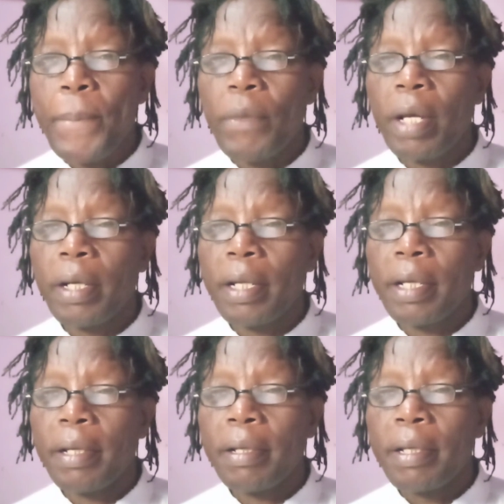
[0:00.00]
and
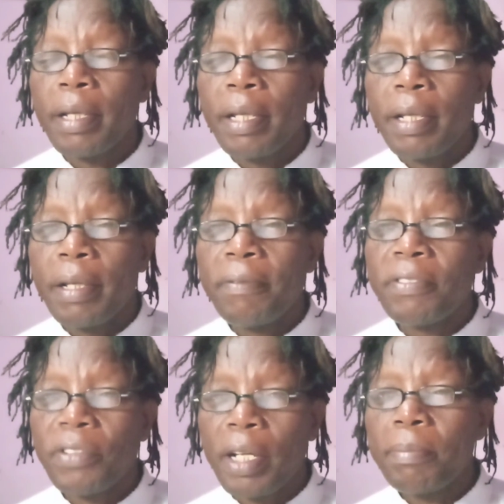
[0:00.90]
if it's
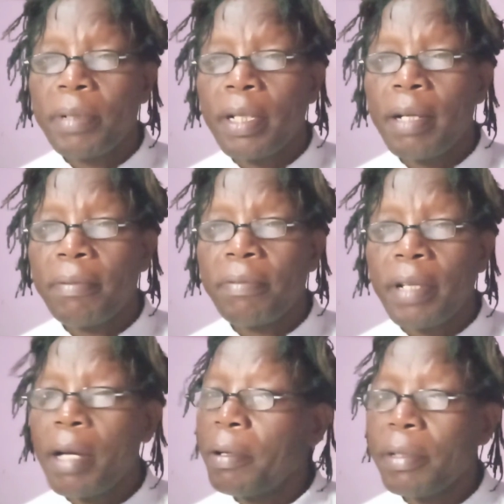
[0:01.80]
ripe enough,
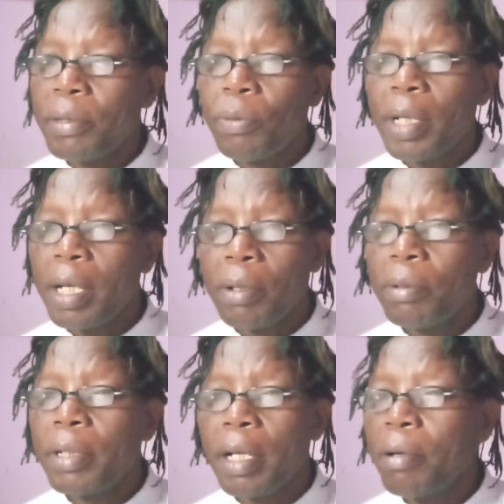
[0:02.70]
now it wanna go
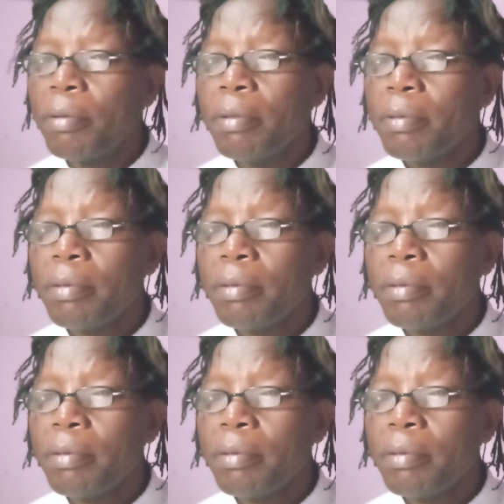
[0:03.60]
down